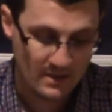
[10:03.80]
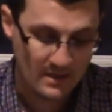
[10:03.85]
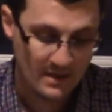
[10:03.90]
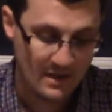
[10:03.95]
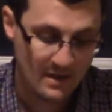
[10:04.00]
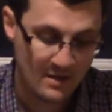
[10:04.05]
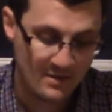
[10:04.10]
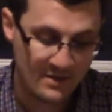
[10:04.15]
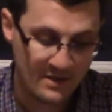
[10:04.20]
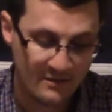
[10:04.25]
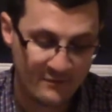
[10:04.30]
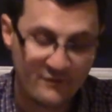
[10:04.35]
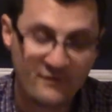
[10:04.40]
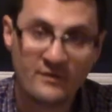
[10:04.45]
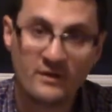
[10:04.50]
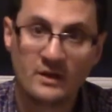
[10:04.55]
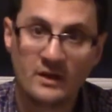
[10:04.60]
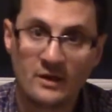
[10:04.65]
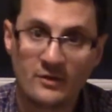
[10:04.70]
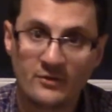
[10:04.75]
and then
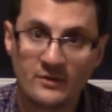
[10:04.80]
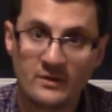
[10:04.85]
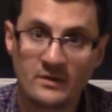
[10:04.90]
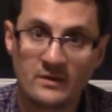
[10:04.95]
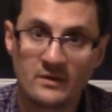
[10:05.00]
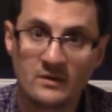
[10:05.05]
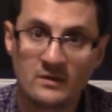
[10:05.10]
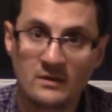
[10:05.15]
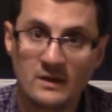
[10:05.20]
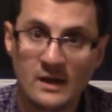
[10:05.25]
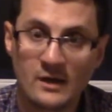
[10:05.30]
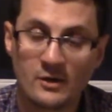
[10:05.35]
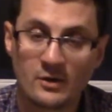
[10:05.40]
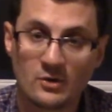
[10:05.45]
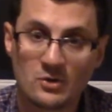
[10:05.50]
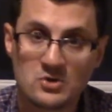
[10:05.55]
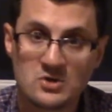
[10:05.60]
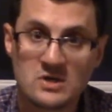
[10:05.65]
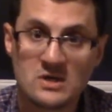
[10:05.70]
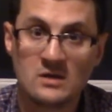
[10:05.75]
fill out the
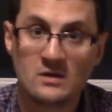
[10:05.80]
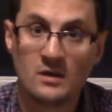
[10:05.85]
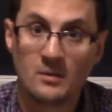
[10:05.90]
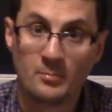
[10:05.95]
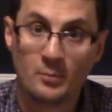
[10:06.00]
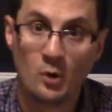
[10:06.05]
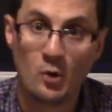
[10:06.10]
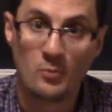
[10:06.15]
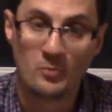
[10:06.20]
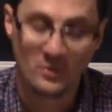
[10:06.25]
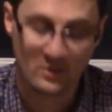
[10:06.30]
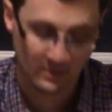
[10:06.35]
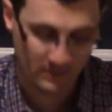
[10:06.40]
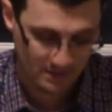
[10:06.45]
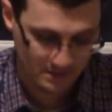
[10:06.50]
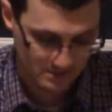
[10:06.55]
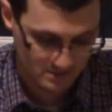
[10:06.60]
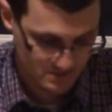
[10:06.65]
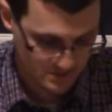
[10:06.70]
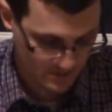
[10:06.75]
character sheet
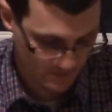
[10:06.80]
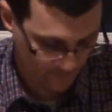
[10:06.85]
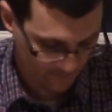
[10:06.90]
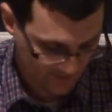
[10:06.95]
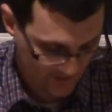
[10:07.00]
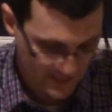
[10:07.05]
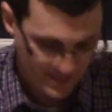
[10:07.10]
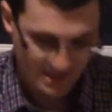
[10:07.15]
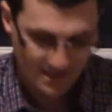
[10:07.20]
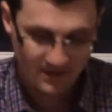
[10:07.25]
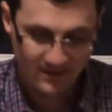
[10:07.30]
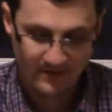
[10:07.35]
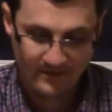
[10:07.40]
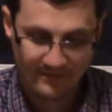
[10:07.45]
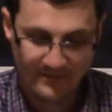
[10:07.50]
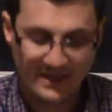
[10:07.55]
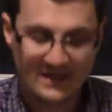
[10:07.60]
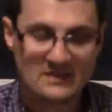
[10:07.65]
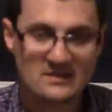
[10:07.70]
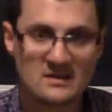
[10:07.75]
appropriately. So
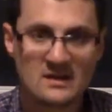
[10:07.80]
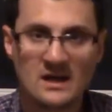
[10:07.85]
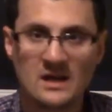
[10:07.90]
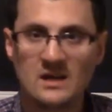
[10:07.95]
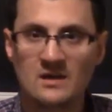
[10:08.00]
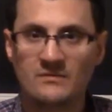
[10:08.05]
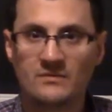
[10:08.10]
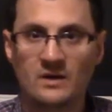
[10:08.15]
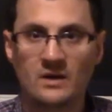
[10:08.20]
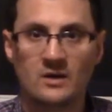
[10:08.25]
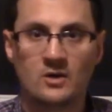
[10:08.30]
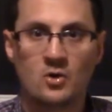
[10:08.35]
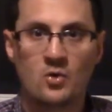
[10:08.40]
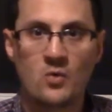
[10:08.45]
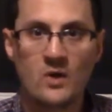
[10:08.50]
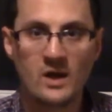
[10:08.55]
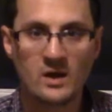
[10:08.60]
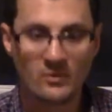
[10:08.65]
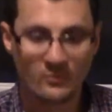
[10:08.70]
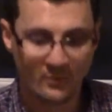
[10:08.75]
that's kind of a
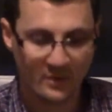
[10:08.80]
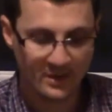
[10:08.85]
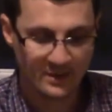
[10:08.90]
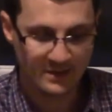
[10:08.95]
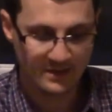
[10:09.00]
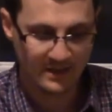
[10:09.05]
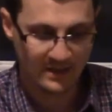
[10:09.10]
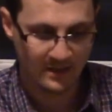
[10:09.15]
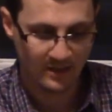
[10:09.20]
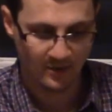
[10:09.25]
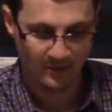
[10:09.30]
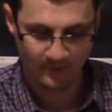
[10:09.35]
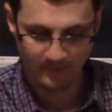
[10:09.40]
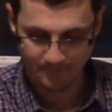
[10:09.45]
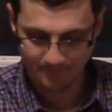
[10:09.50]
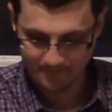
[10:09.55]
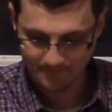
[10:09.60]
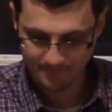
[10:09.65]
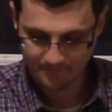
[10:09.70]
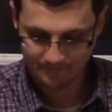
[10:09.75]
quick rundown
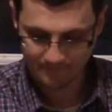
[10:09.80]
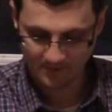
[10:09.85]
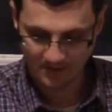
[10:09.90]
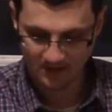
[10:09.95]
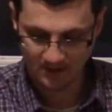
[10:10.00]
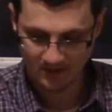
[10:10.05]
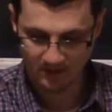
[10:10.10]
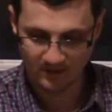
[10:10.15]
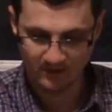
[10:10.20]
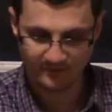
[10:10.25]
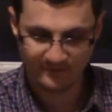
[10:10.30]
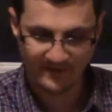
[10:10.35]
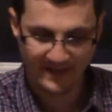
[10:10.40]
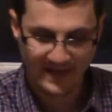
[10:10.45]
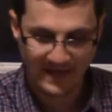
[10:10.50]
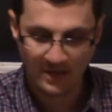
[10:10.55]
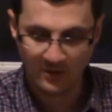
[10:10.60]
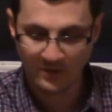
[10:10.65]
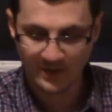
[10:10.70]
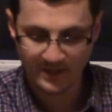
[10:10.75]
of
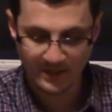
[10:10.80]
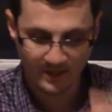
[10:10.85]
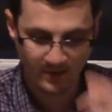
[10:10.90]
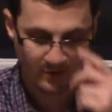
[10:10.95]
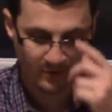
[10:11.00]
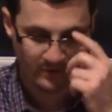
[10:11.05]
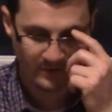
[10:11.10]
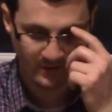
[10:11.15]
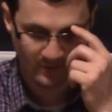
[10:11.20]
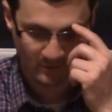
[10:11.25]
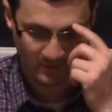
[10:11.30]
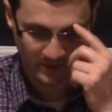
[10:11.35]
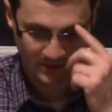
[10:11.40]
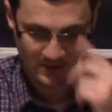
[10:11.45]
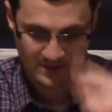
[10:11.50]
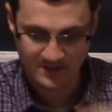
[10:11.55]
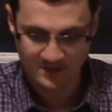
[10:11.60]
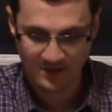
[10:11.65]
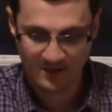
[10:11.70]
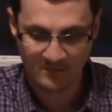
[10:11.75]
how I get going when I
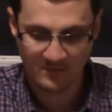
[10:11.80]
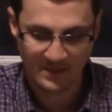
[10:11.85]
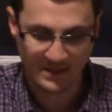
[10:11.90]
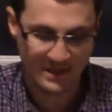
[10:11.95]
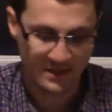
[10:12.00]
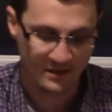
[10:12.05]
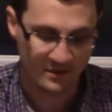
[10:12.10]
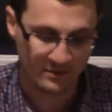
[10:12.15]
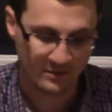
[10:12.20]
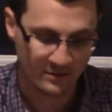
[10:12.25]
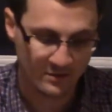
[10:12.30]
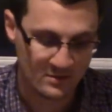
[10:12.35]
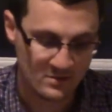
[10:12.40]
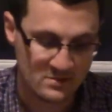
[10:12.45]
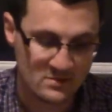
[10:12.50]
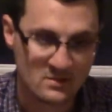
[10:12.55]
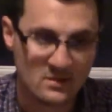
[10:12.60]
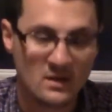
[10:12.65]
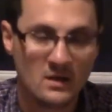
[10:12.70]
start my characters.